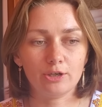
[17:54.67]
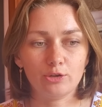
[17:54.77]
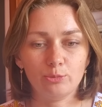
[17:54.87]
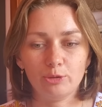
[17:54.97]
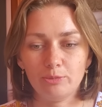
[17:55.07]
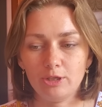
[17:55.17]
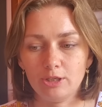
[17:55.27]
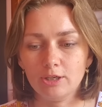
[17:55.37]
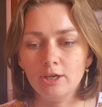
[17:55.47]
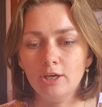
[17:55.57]
human
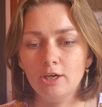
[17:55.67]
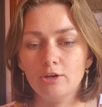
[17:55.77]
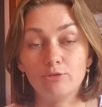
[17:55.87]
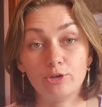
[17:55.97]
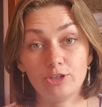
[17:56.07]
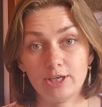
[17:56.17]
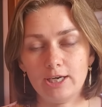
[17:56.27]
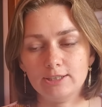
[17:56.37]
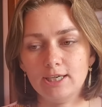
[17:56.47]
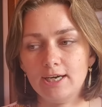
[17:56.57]
being, for
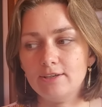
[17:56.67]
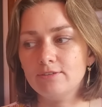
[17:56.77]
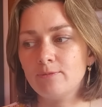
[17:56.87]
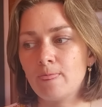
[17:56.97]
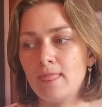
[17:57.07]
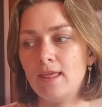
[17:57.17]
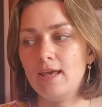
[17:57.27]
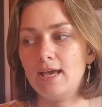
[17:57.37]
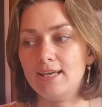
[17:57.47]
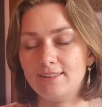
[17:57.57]
entire life.
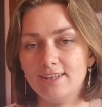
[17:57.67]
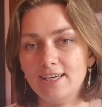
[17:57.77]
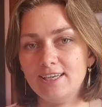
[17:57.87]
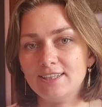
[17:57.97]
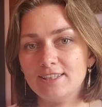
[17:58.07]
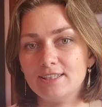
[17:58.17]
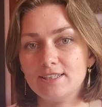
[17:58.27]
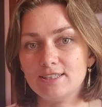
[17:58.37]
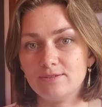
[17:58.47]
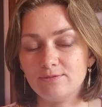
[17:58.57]
And then
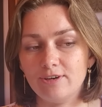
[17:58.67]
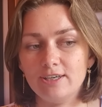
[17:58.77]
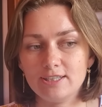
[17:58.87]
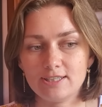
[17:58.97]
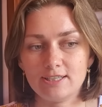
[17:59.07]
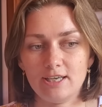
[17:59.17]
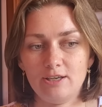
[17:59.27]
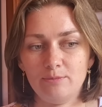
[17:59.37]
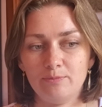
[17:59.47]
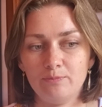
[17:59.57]
the very
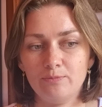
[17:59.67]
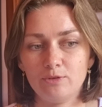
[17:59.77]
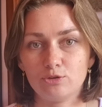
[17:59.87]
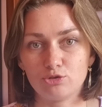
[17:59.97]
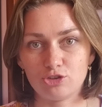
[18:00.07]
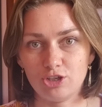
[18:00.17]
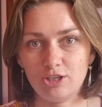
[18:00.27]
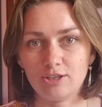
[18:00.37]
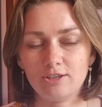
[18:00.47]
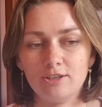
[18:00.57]
same
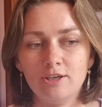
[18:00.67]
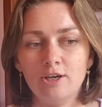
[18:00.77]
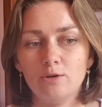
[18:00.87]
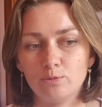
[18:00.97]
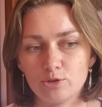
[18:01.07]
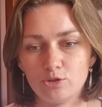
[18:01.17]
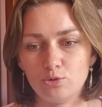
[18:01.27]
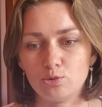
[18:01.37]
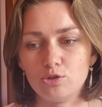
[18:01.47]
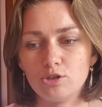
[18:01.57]
rushnik was
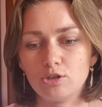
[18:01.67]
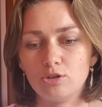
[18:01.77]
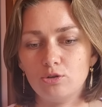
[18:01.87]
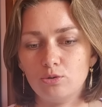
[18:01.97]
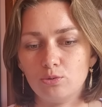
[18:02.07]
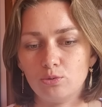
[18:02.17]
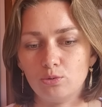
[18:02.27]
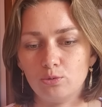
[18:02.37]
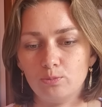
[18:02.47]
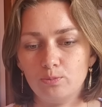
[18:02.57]
used to